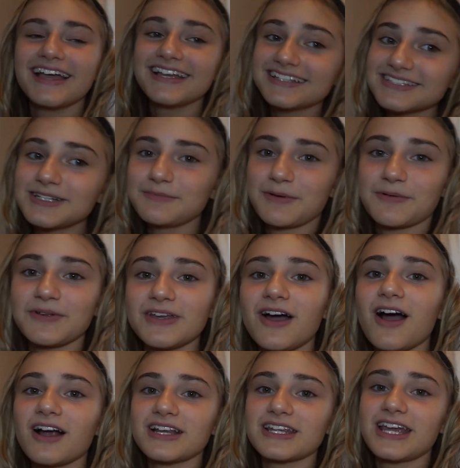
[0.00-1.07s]
it's gonna be really
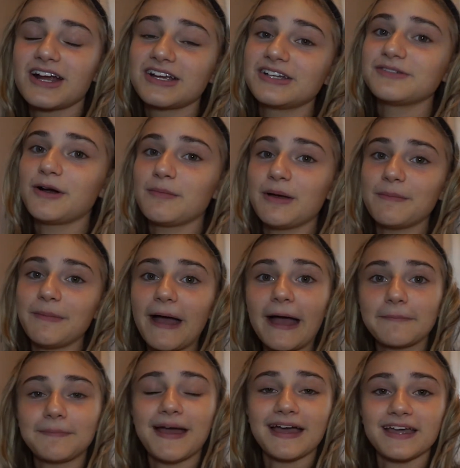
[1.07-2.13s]
hard carrying around my
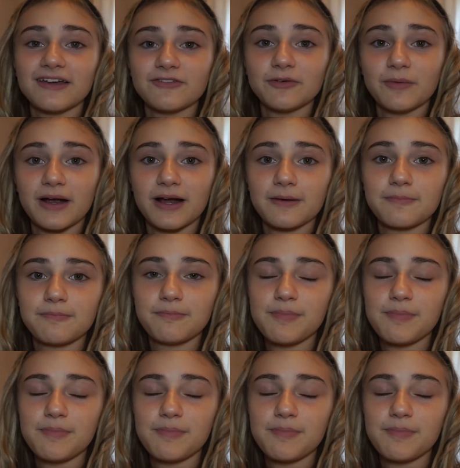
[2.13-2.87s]
backpack everywhere,